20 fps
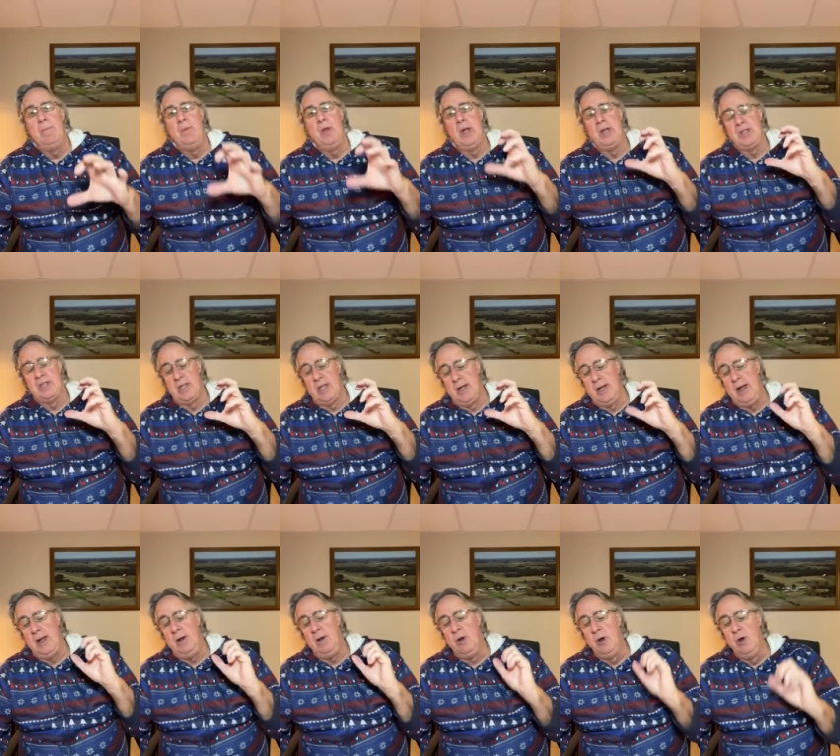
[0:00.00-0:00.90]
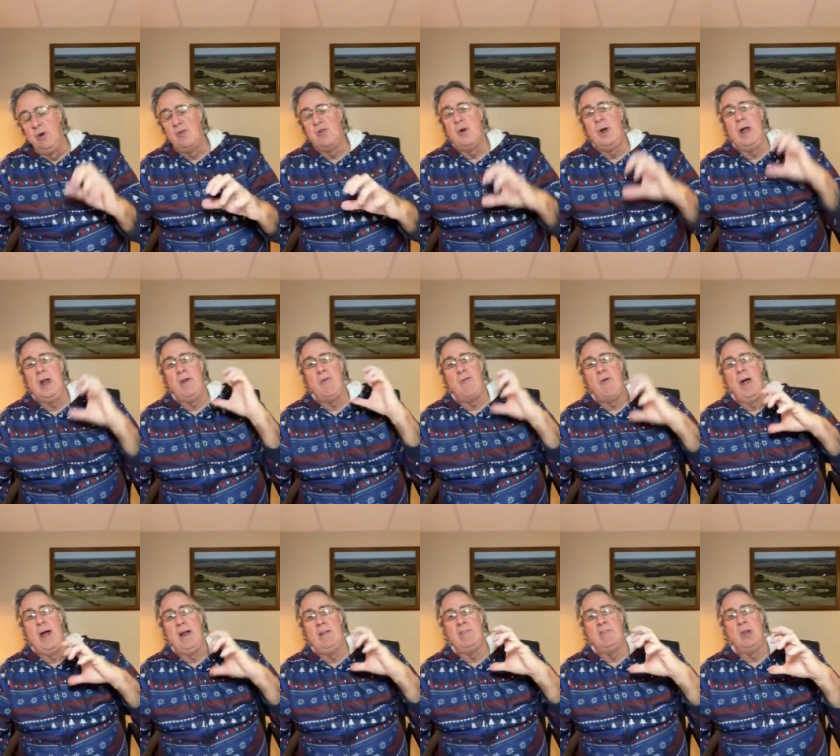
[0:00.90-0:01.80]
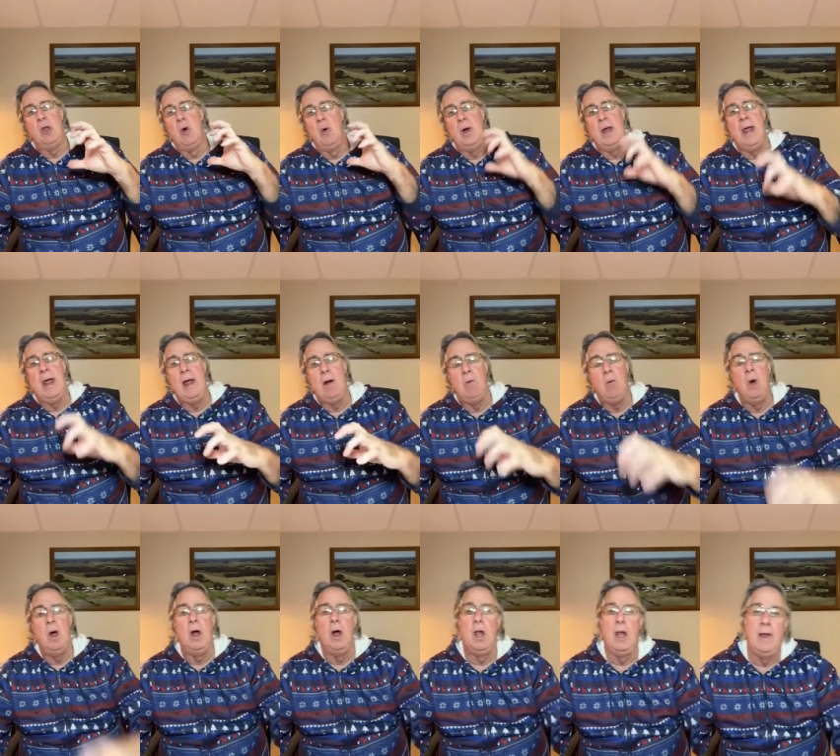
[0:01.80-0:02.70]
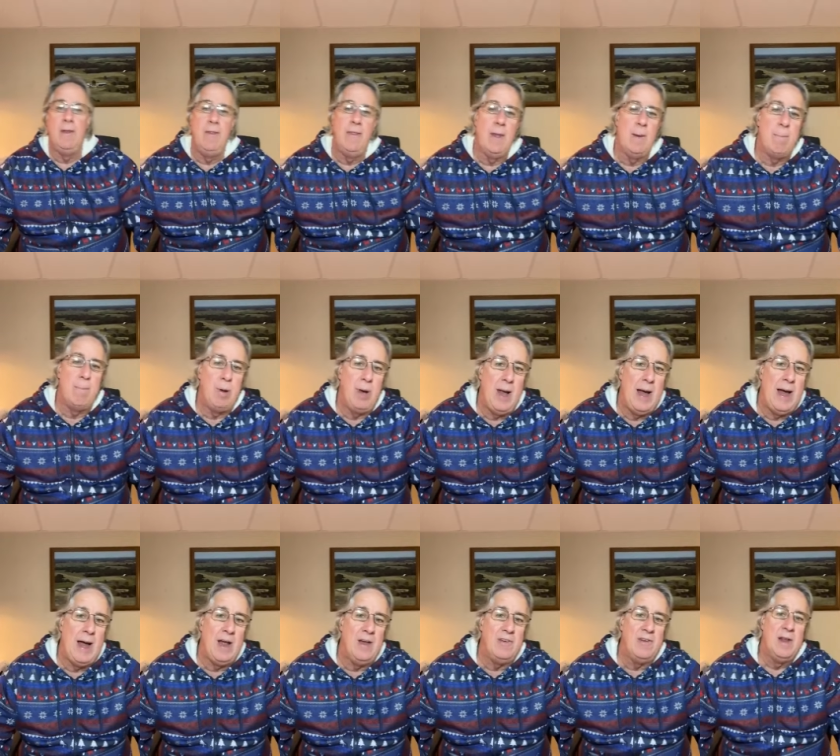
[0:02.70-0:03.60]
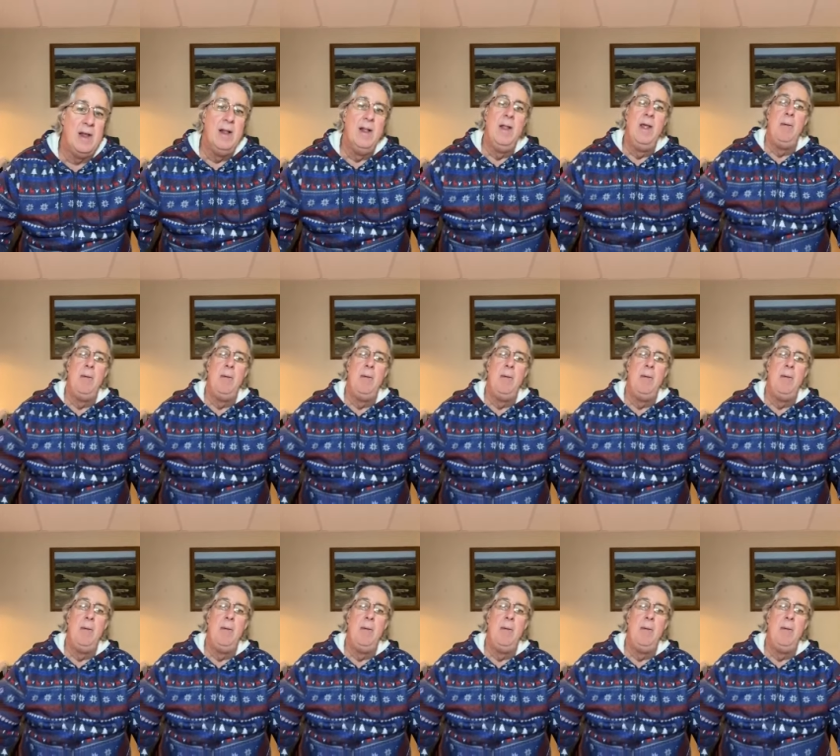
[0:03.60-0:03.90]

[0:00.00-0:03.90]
does the nutrient translocate well in the plant?